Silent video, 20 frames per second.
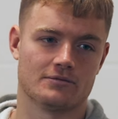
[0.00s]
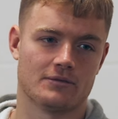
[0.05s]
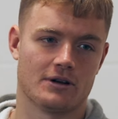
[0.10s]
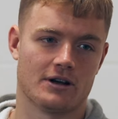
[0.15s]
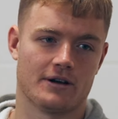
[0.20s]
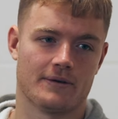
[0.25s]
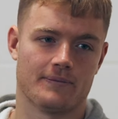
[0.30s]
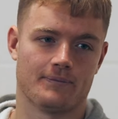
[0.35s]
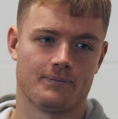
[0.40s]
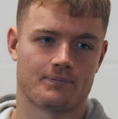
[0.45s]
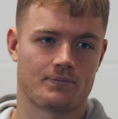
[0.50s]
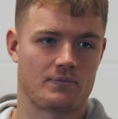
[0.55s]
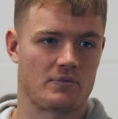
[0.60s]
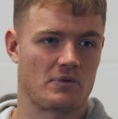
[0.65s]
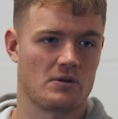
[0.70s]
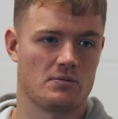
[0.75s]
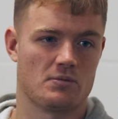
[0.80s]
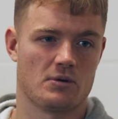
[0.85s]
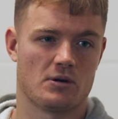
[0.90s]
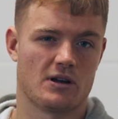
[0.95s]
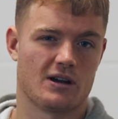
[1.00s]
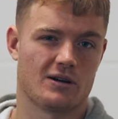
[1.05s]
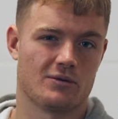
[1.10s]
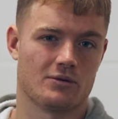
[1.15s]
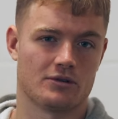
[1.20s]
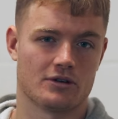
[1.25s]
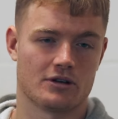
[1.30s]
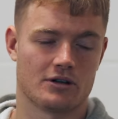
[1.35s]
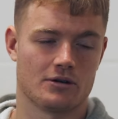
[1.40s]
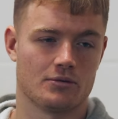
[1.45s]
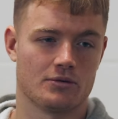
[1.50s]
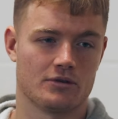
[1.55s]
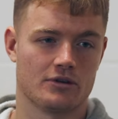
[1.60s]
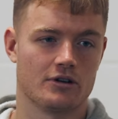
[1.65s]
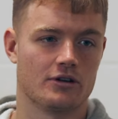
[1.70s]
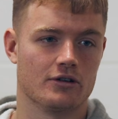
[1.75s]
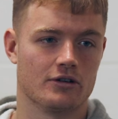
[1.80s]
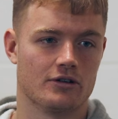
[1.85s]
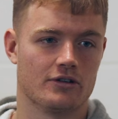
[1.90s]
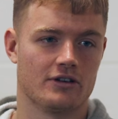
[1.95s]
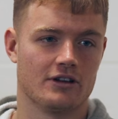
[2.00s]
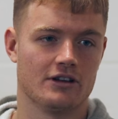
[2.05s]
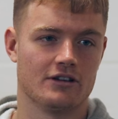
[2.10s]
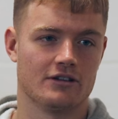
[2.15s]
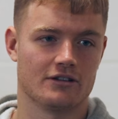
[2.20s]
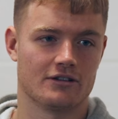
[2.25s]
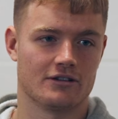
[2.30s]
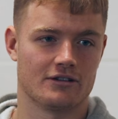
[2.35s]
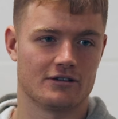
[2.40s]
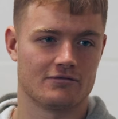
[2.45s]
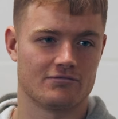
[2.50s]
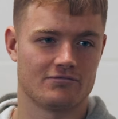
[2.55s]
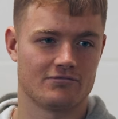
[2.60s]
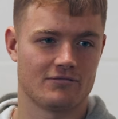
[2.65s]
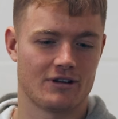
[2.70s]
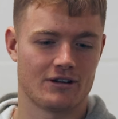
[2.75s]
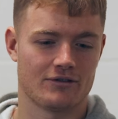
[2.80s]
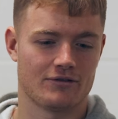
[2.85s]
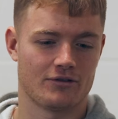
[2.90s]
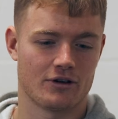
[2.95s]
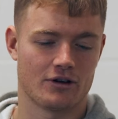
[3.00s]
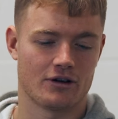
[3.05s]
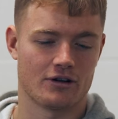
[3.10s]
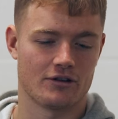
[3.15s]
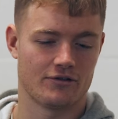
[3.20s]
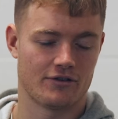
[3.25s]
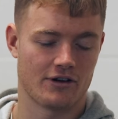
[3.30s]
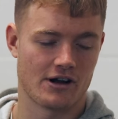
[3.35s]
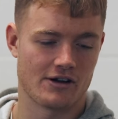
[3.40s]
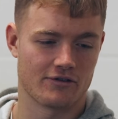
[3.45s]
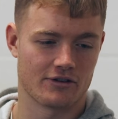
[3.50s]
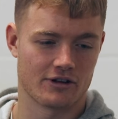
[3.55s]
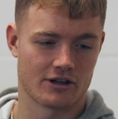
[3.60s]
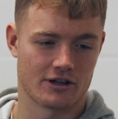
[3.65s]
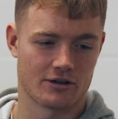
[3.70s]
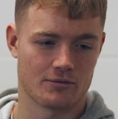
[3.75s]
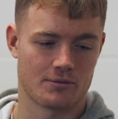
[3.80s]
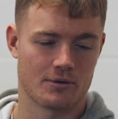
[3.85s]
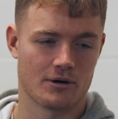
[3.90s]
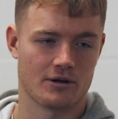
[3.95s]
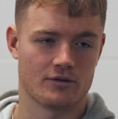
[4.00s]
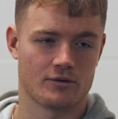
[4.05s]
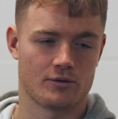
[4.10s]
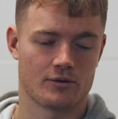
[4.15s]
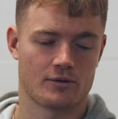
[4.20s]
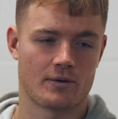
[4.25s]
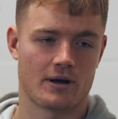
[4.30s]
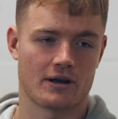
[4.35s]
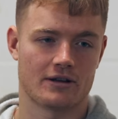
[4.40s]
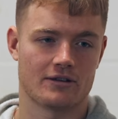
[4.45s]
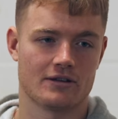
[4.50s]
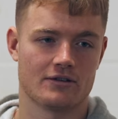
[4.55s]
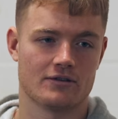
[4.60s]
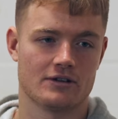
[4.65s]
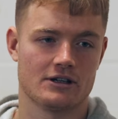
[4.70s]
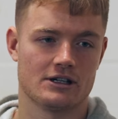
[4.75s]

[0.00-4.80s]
But yeah, it was a good season for everything put into perspective.